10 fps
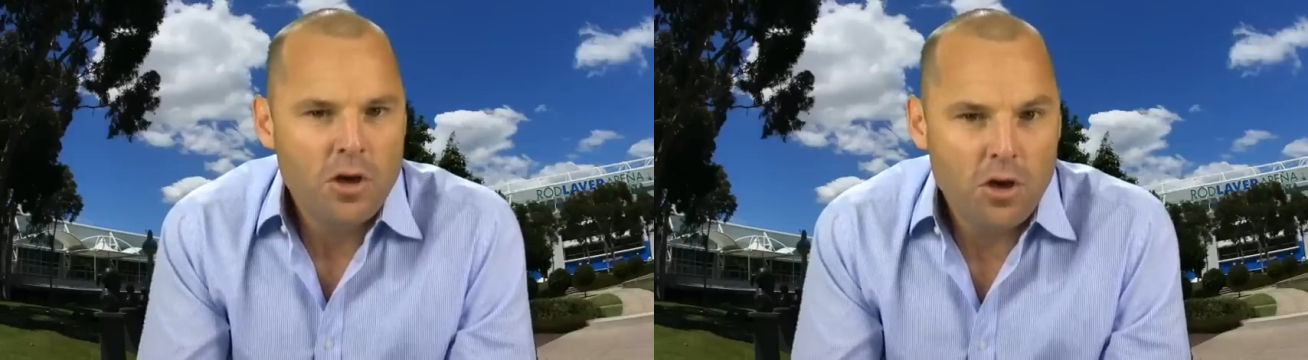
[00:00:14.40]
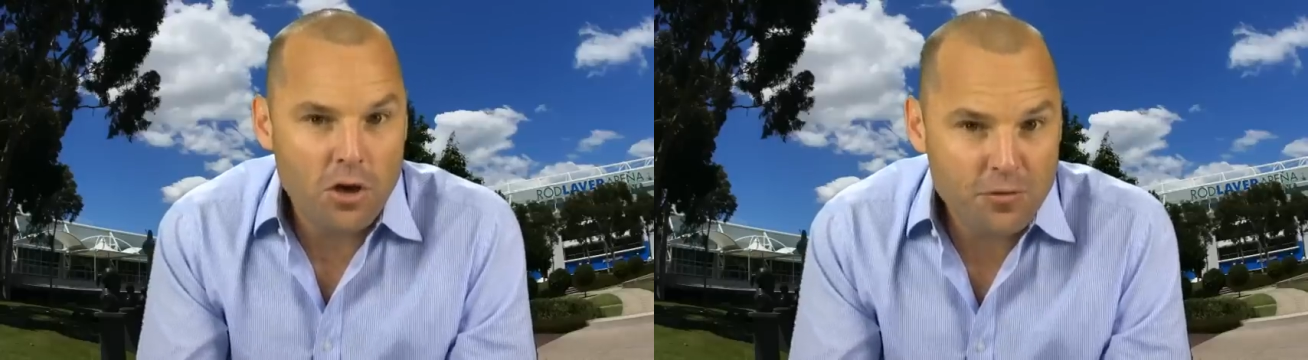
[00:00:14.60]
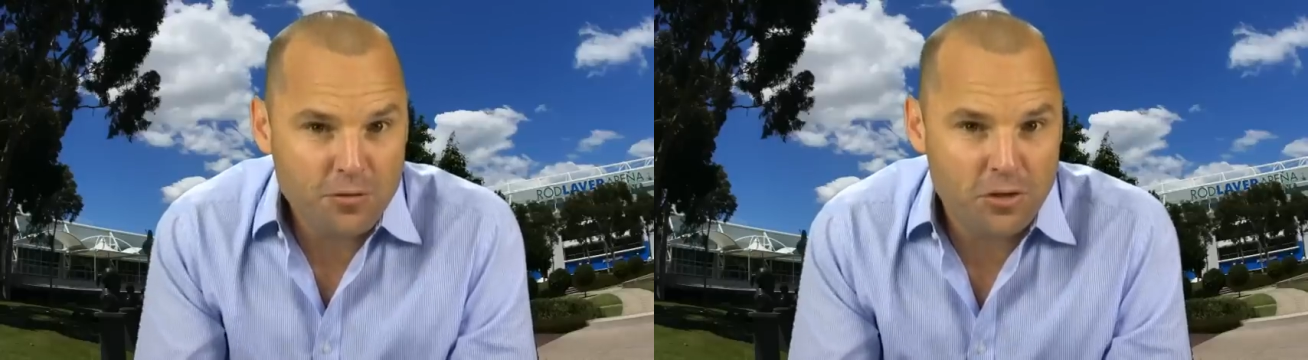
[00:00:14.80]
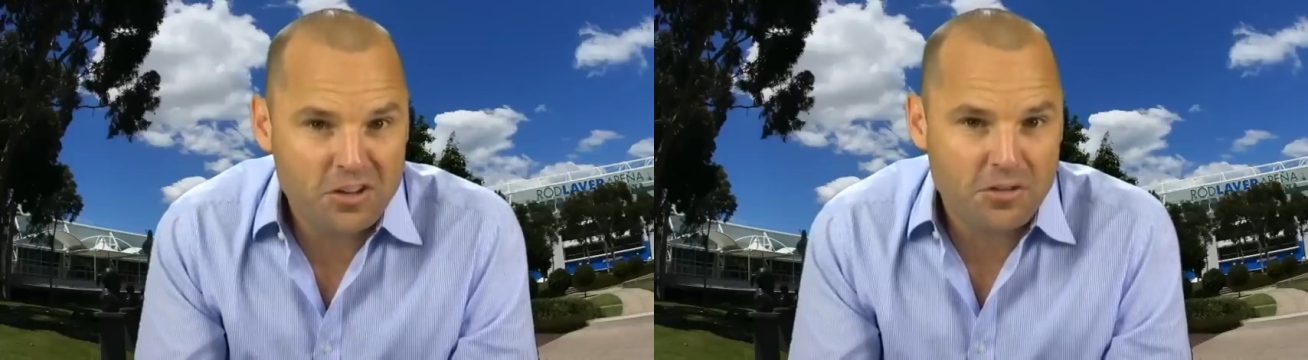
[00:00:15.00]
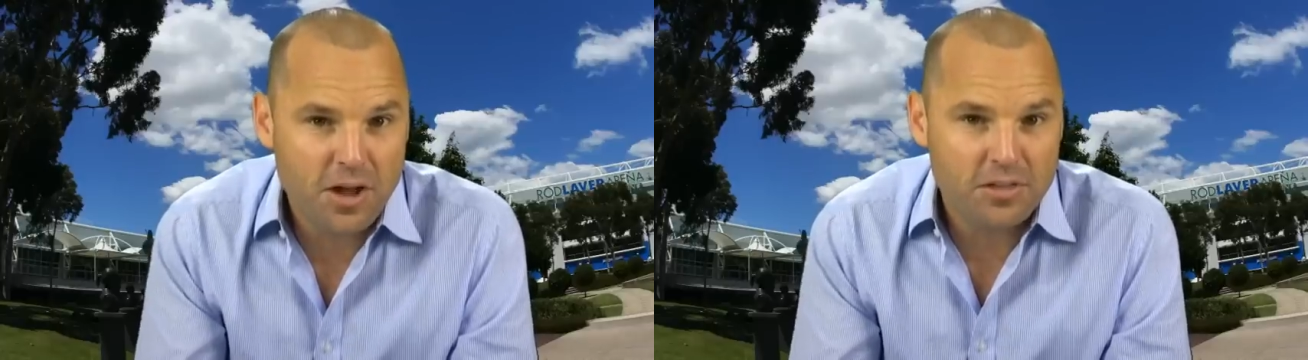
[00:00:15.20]
her
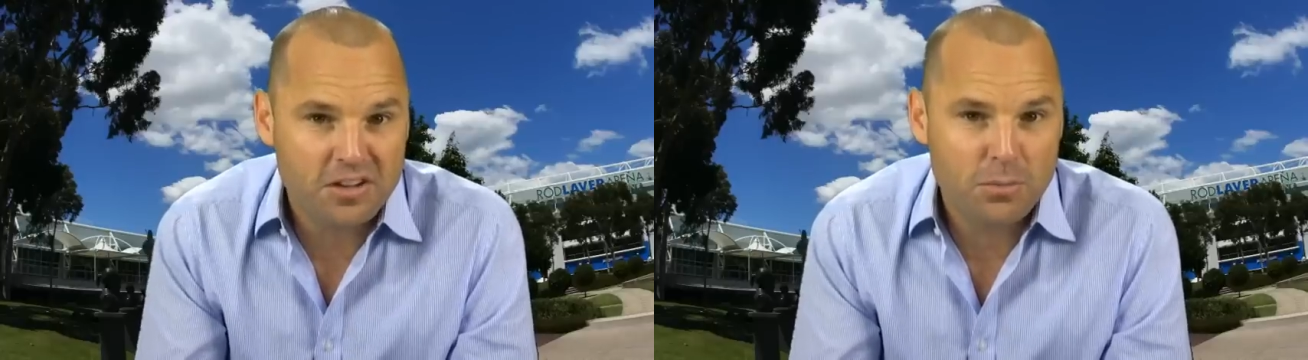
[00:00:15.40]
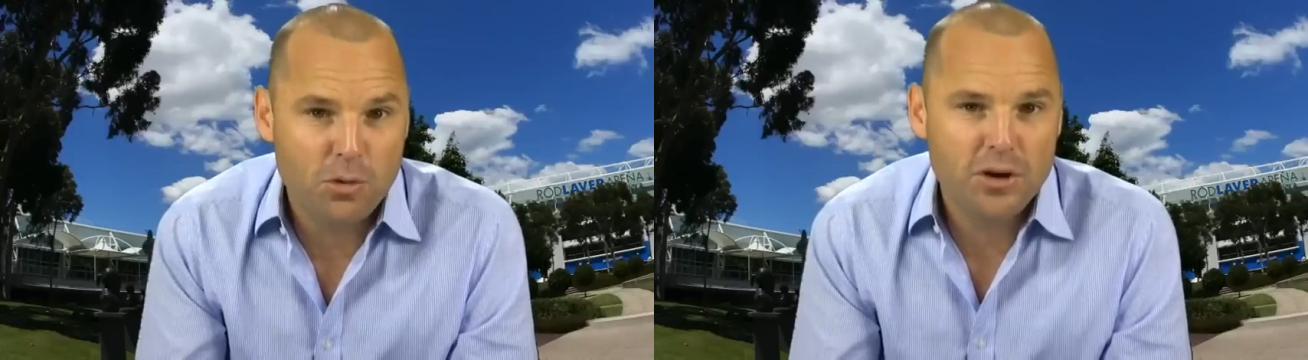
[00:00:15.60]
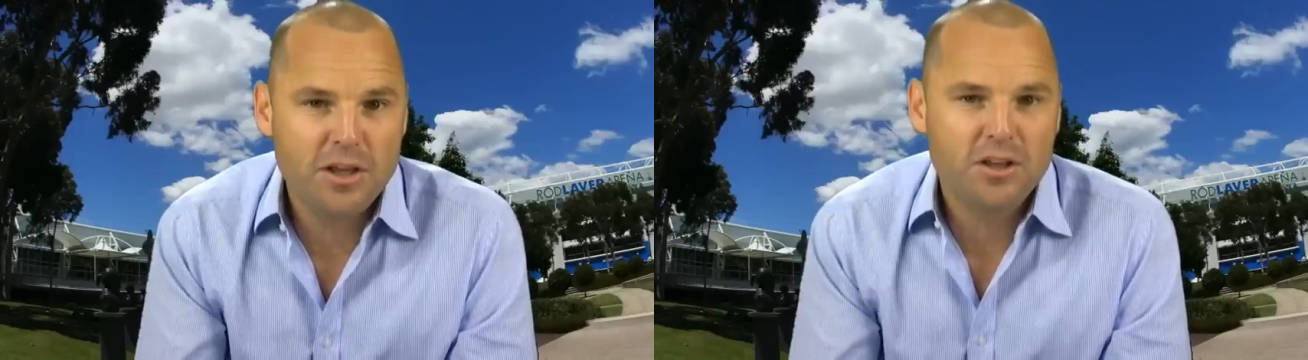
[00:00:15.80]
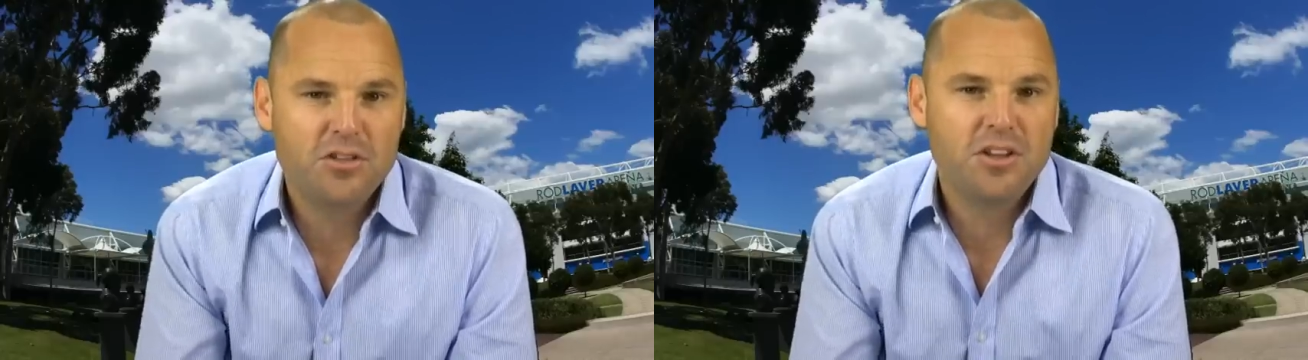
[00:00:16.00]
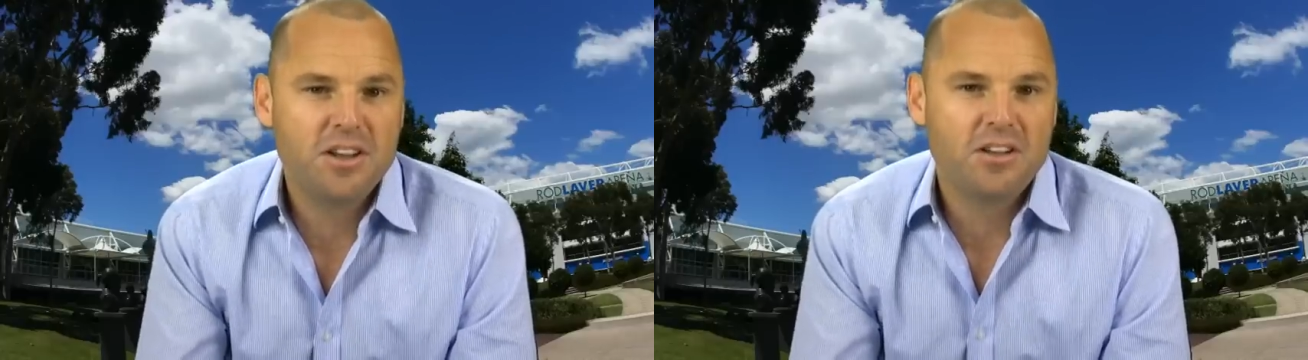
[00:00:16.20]
first round this morning
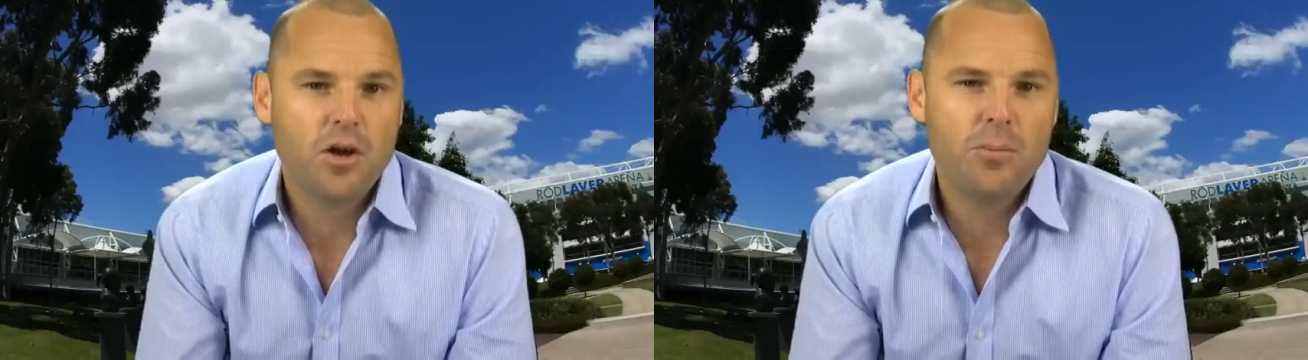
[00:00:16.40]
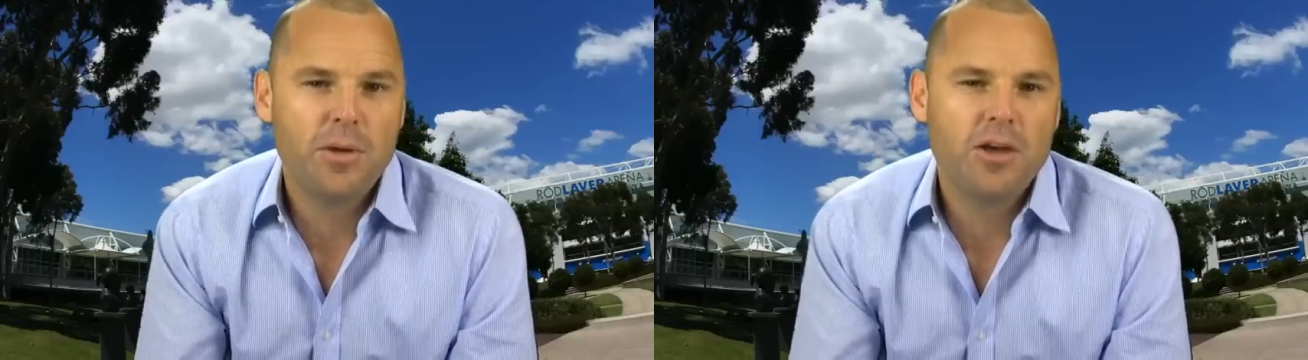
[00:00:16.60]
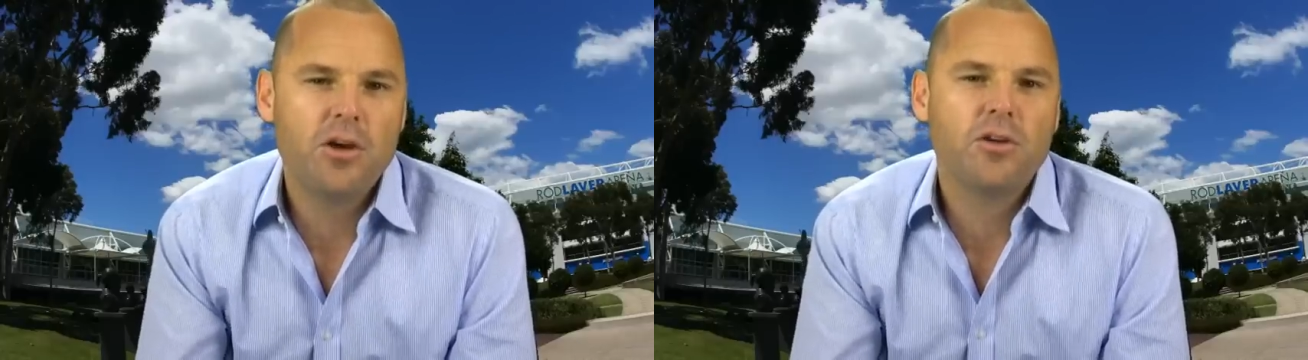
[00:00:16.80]
and she's hoping